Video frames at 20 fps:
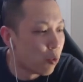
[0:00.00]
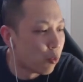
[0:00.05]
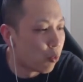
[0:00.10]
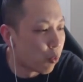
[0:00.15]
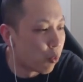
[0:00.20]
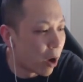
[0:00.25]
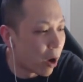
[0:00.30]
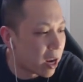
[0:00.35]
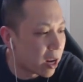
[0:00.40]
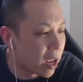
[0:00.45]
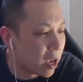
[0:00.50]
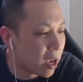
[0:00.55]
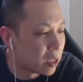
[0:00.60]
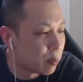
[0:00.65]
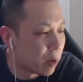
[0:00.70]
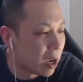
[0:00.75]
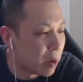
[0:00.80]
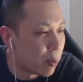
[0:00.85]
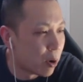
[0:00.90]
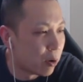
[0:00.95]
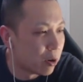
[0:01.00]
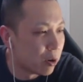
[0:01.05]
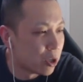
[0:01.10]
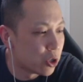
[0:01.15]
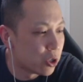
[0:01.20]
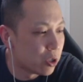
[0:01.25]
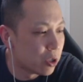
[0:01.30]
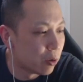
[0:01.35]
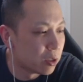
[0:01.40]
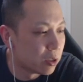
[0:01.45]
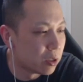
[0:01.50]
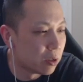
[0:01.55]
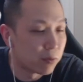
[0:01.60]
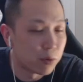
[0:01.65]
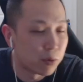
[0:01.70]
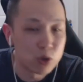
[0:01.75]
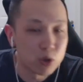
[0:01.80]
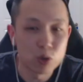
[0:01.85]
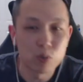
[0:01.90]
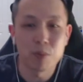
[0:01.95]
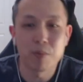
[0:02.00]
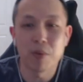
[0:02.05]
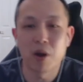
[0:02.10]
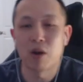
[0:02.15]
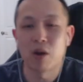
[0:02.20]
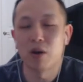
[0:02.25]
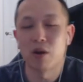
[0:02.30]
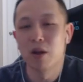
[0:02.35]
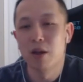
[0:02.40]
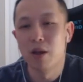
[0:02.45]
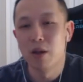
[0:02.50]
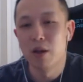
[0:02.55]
right as my opponent shields the first superpower,